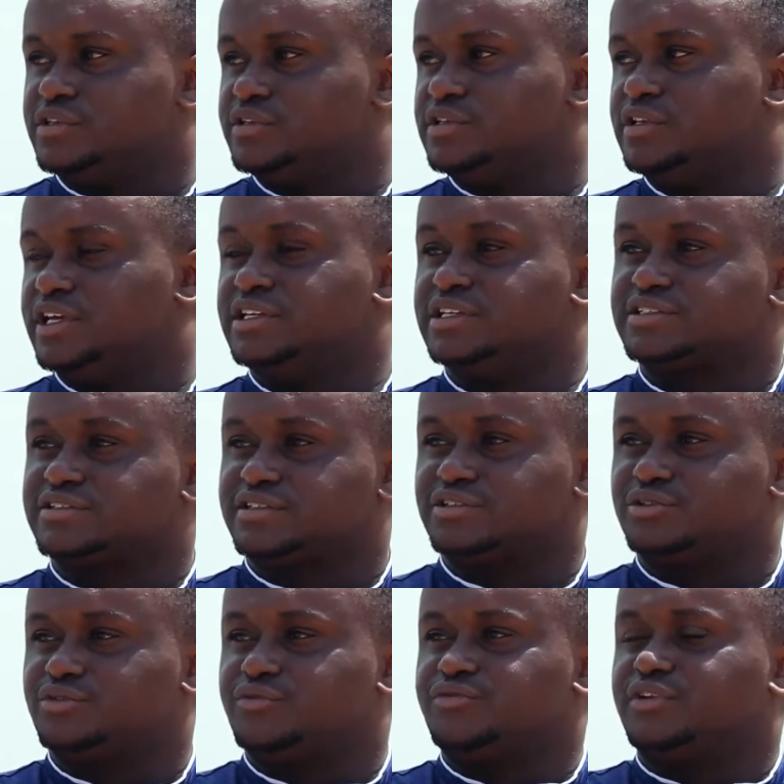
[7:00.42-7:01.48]
do
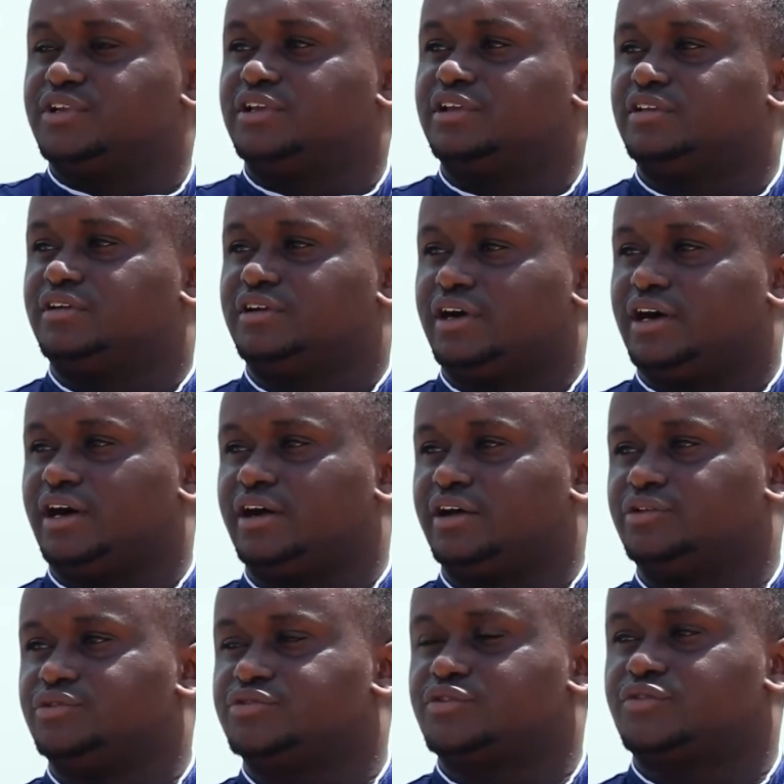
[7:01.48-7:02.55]
you feel you